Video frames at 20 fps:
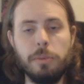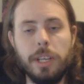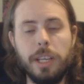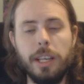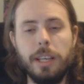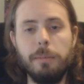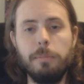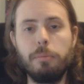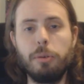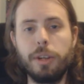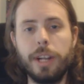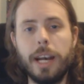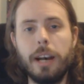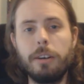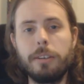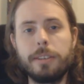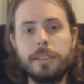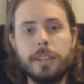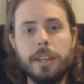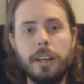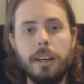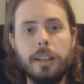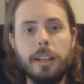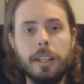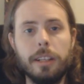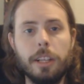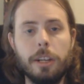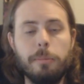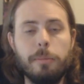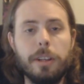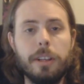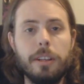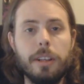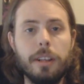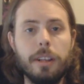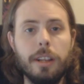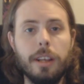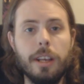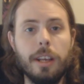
we put out a little bit